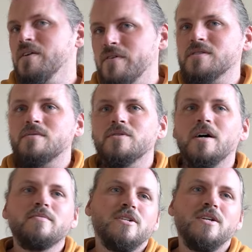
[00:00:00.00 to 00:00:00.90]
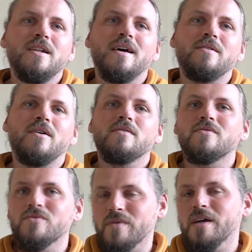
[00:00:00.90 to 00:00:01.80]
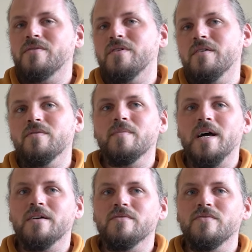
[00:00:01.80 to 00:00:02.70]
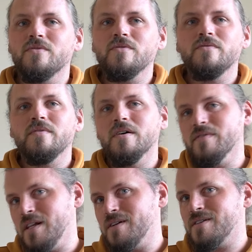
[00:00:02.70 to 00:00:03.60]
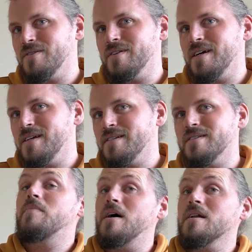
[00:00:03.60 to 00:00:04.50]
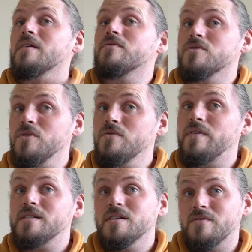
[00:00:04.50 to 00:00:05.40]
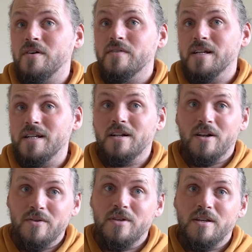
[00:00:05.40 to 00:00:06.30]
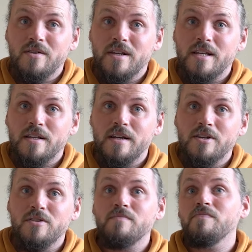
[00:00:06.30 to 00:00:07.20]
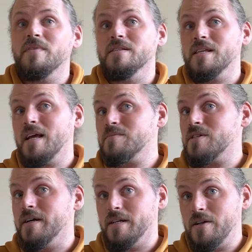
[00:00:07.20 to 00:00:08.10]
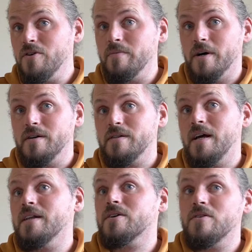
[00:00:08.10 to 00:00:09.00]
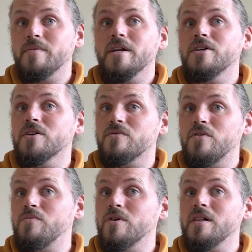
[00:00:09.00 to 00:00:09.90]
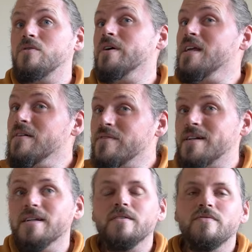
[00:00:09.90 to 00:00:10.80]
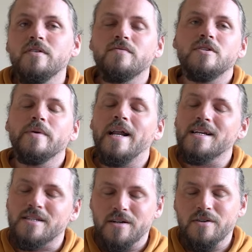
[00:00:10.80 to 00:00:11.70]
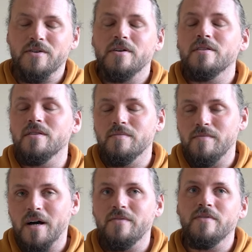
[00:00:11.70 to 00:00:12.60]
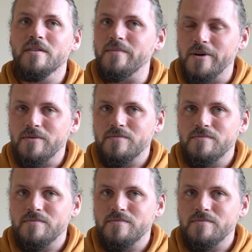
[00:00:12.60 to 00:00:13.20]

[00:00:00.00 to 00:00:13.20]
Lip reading: You've earned some time to chill out after all that driving back and forth over the last 2 days, but if you do fancy driving a little closer to your destination, then there's a campsite in Lowburn and accommodation in Cromwell or even a little further to Alexandra that might fit the bill.